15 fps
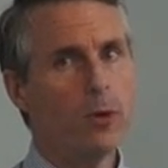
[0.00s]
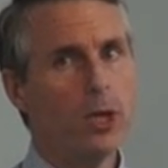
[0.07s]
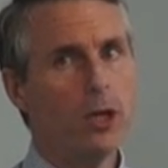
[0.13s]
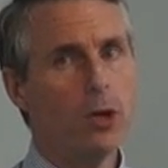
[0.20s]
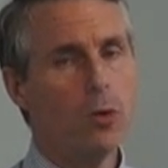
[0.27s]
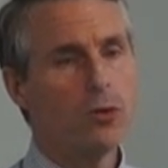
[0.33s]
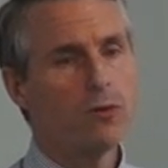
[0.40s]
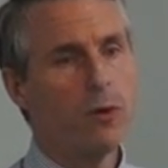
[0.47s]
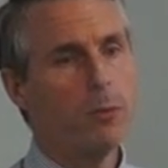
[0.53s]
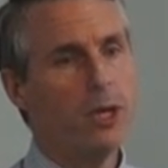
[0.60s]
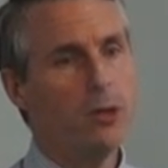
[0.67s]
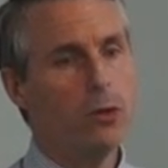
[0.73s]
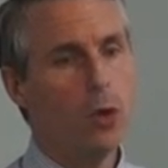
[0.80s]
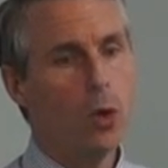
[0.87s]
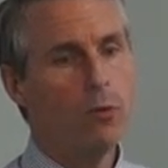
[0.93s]
it goes from
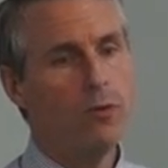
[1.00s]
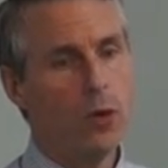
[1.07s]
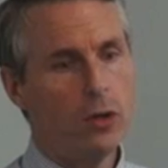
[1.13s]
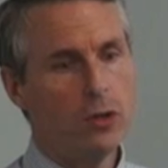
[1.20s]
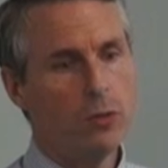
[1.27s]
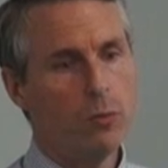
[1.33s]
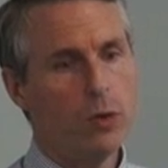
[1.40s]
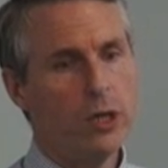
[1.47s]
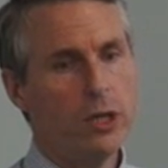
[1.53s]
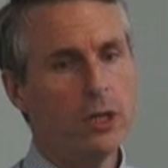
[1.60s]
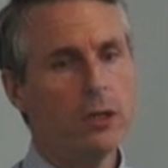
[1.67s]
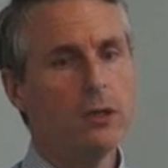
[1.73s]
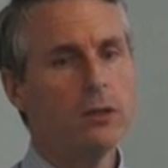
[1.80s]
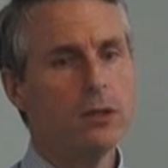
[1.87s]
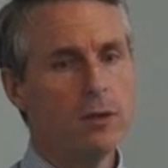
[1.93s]
a low volume
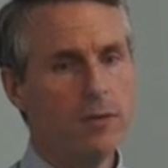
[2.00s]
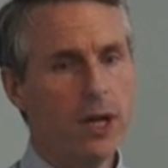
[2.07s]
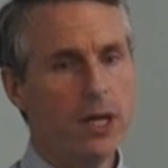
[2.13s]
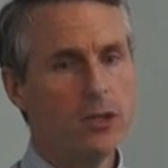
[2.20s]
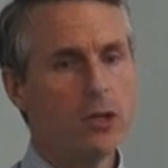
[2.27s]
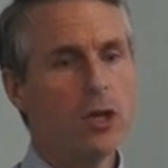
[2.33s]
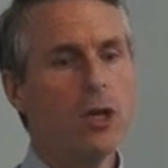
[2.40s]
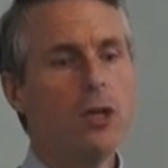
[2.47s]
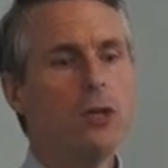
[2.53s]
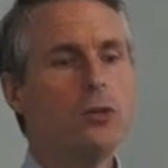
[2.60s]
reading device